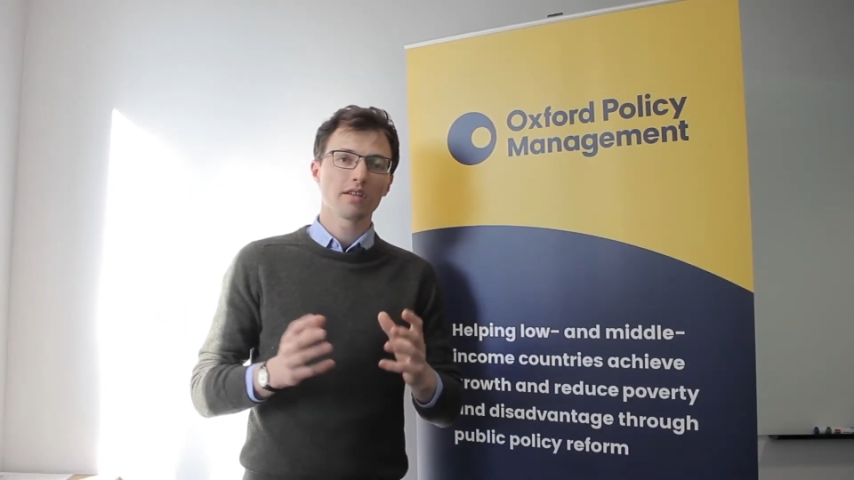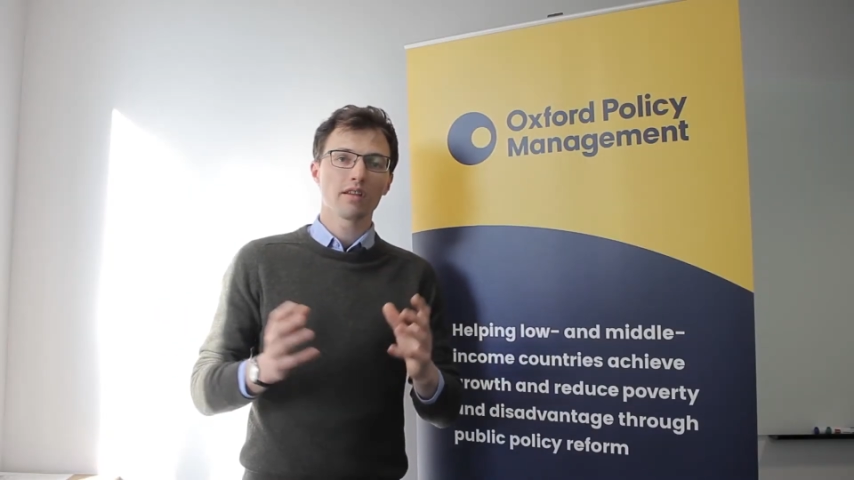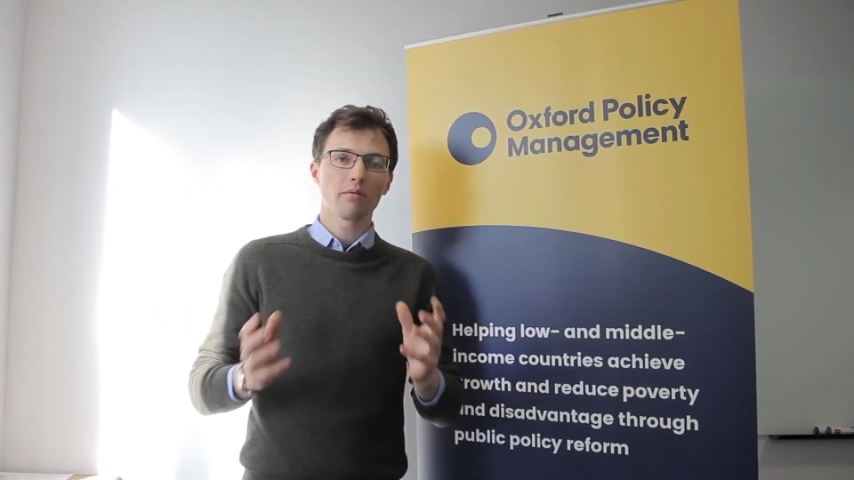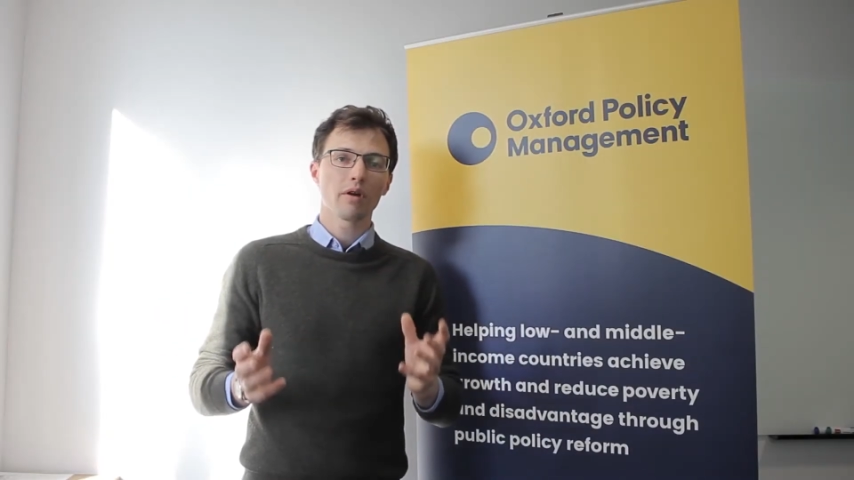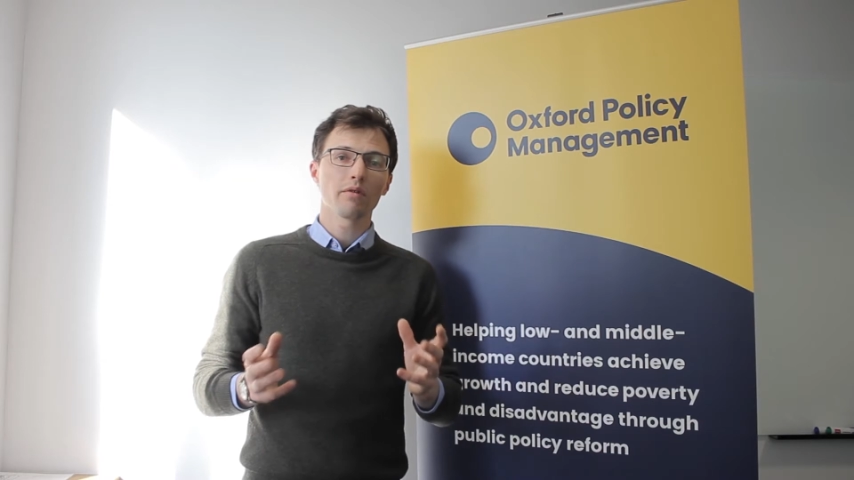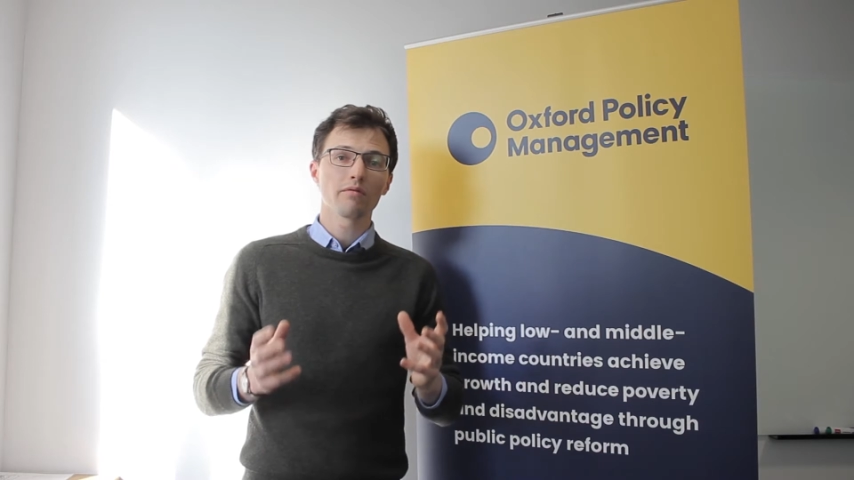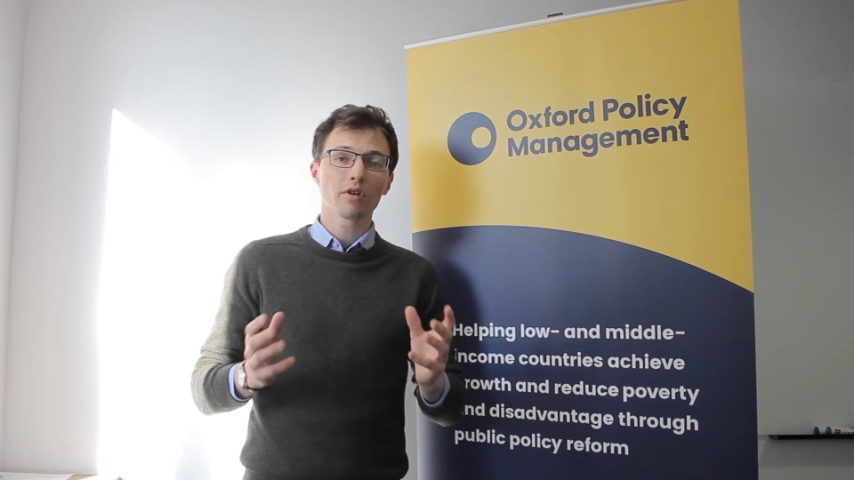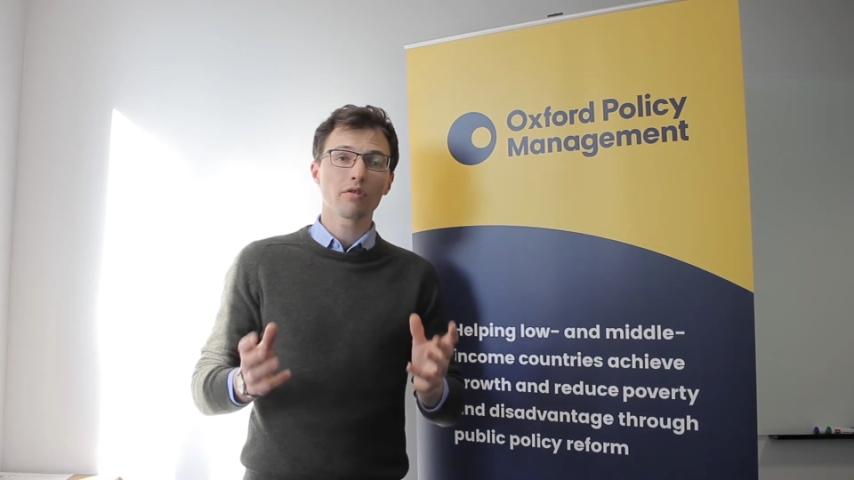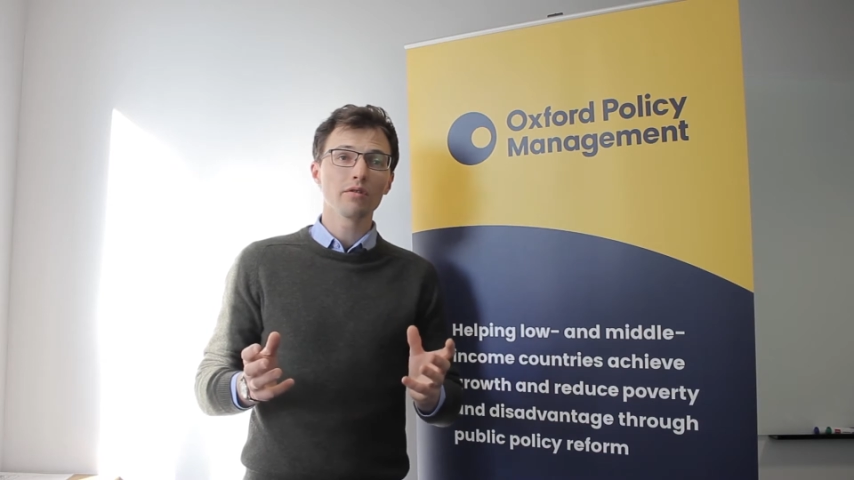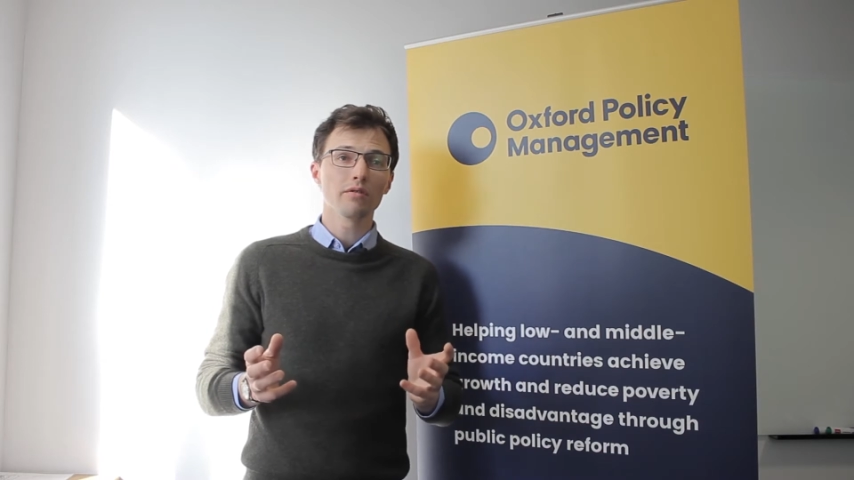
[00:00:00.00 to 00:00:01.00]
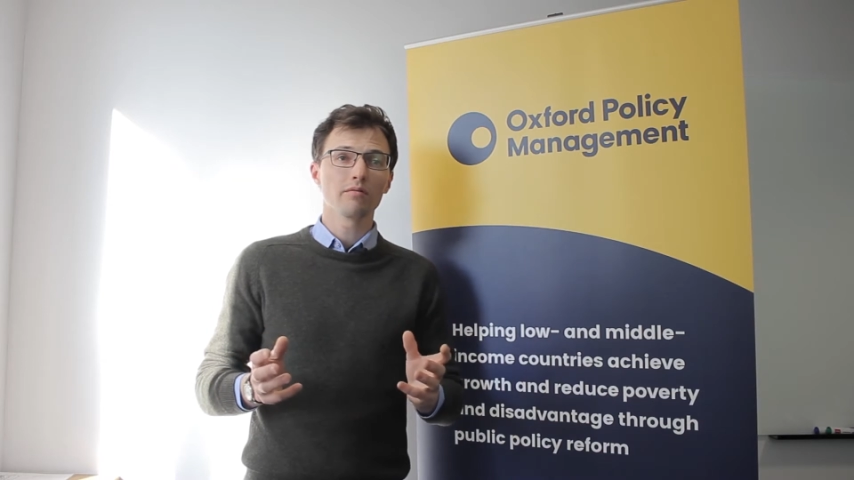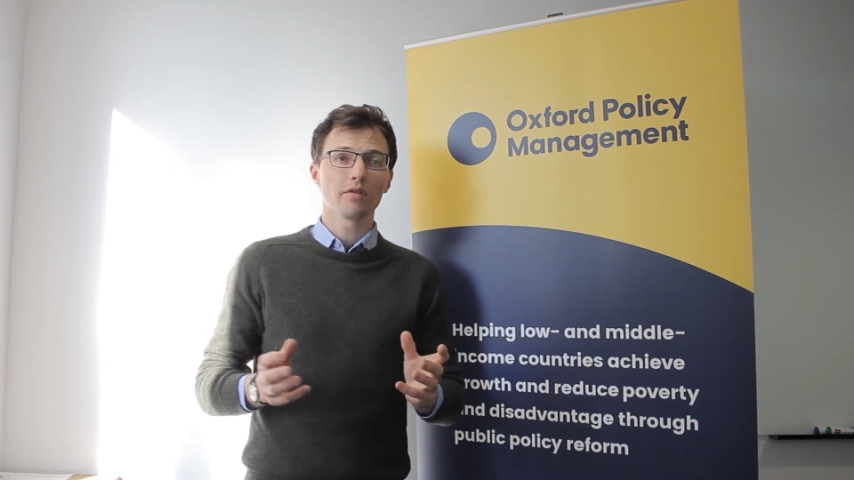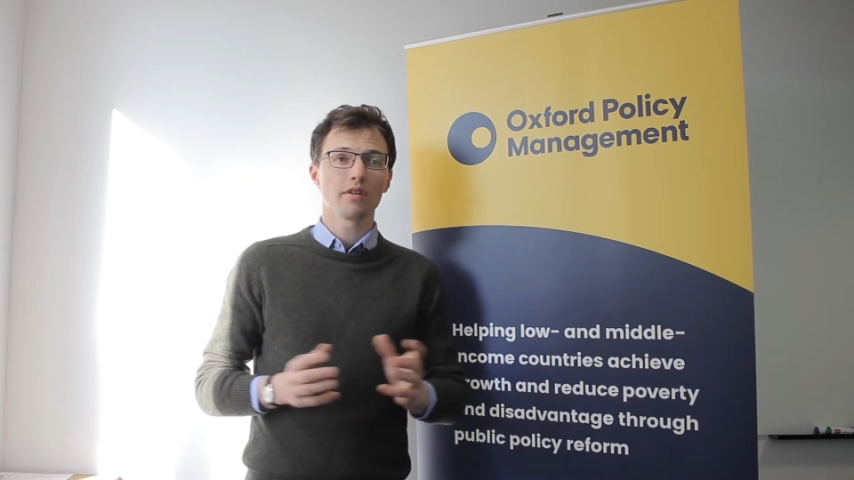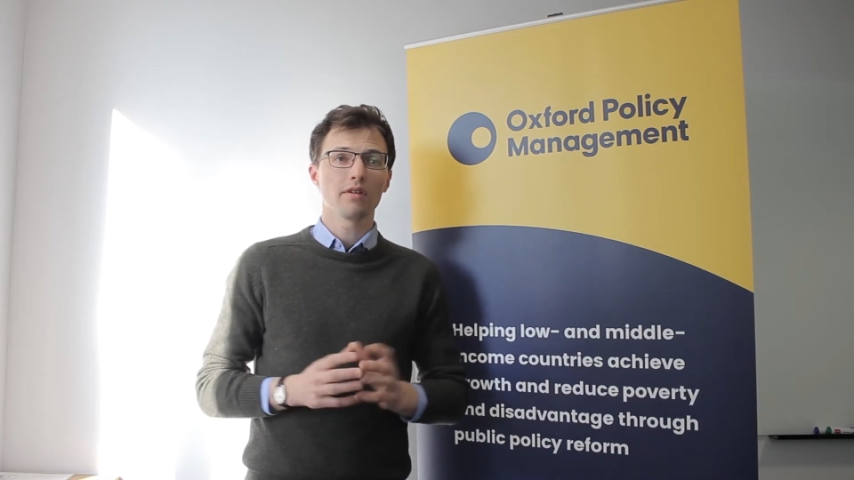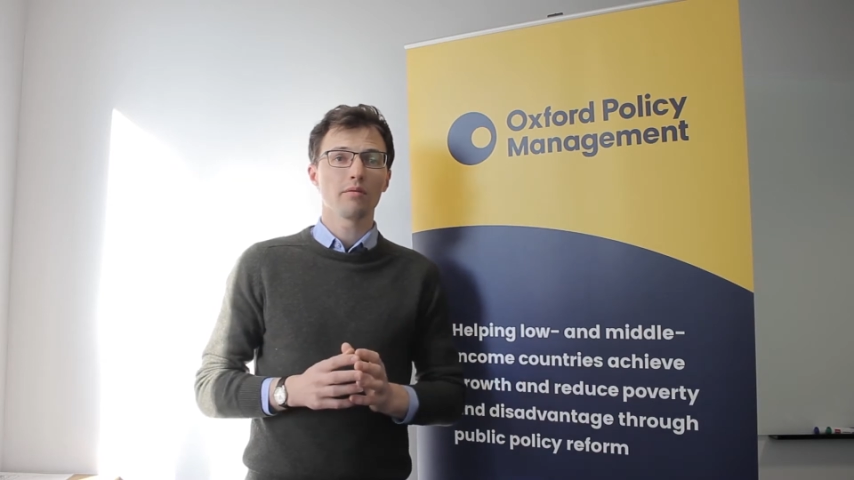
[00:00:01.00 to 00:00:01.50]
at the way we recruit
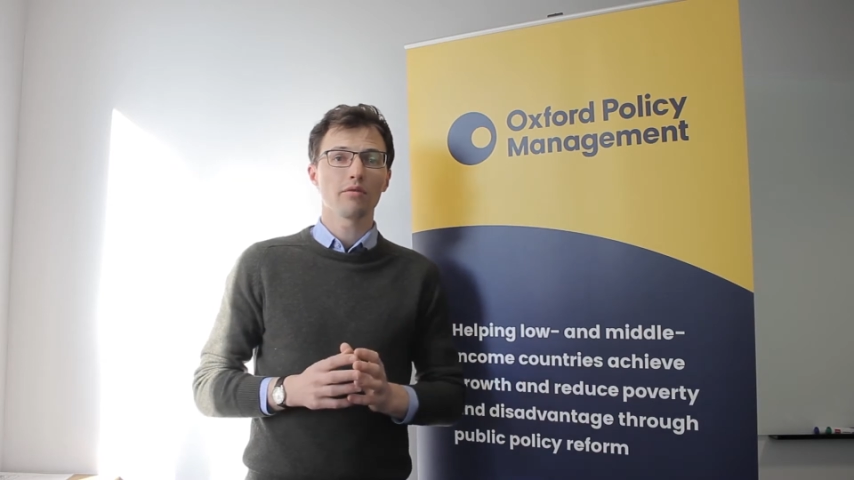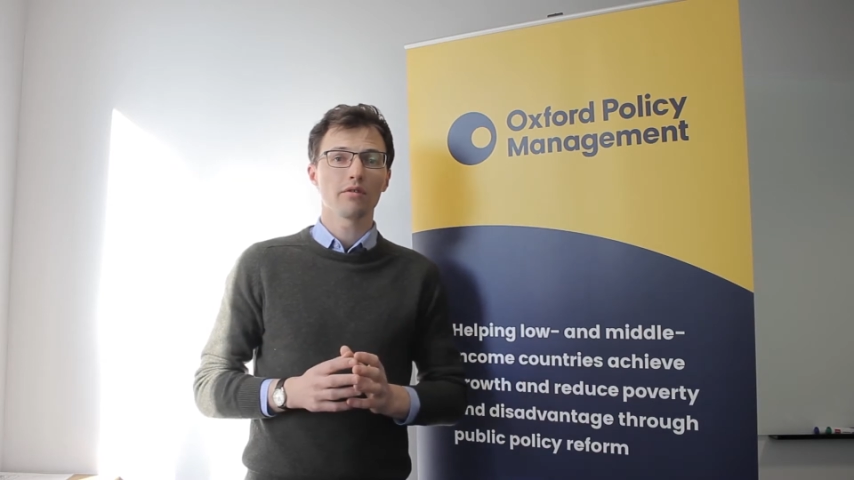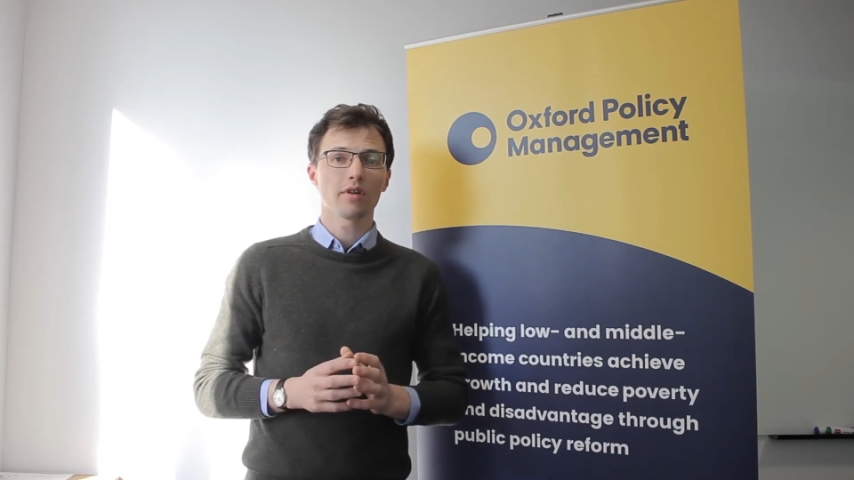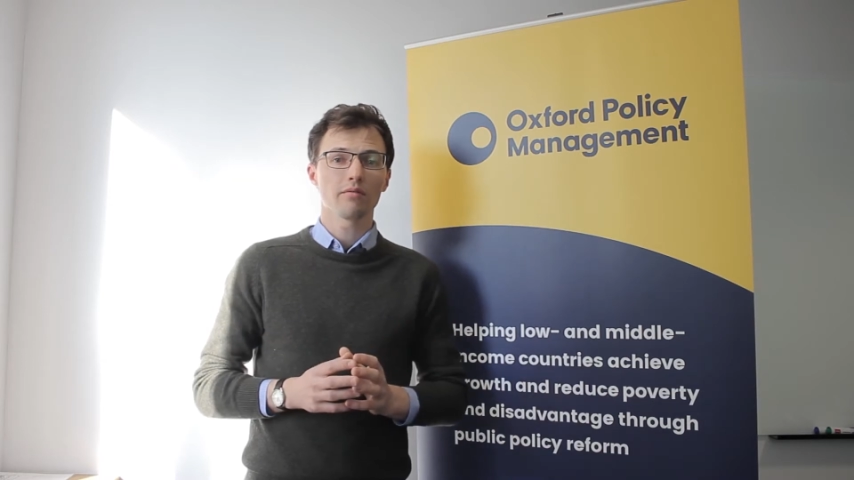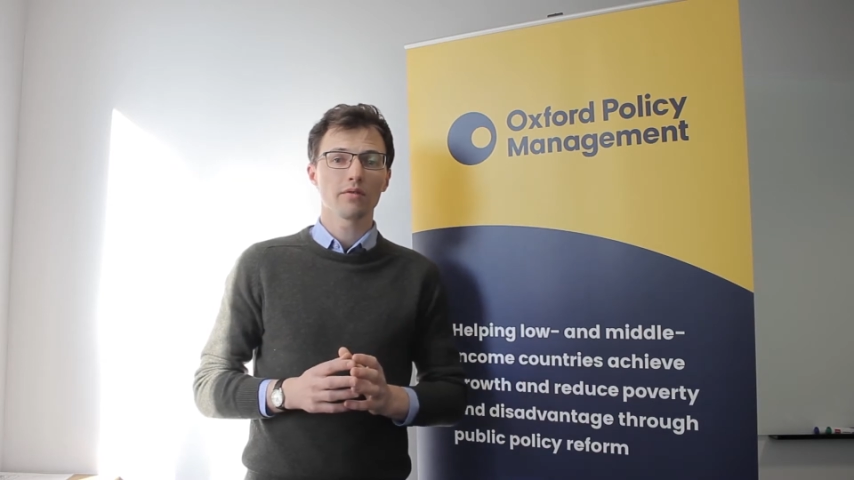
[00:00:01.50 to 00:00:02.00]
within that program.